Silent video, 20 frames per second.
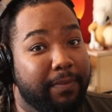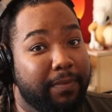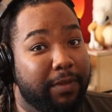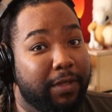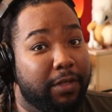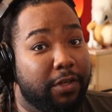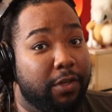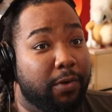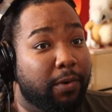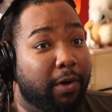
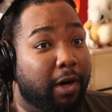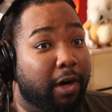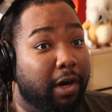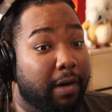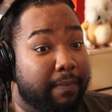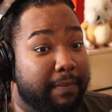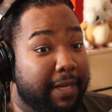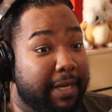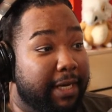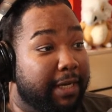you are
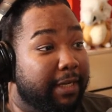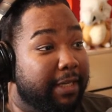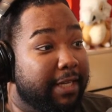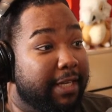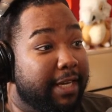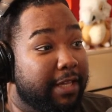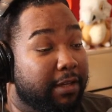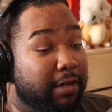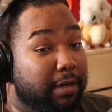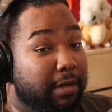immediately
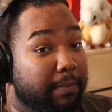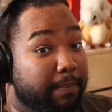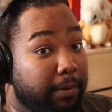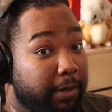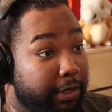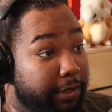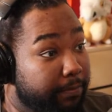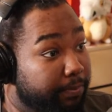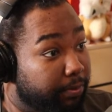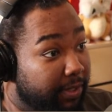either put
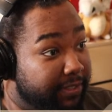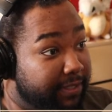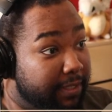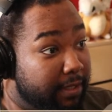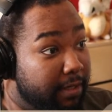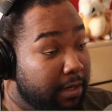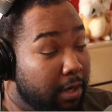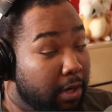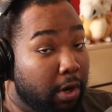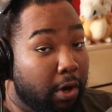in
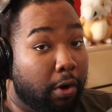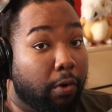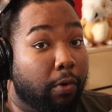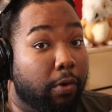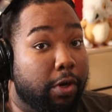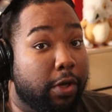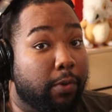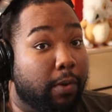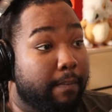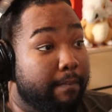prison or
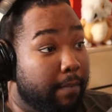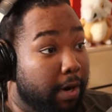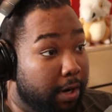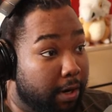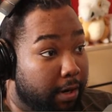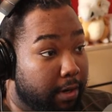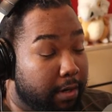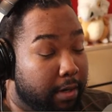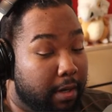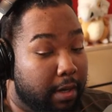you are
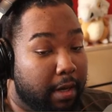murdered.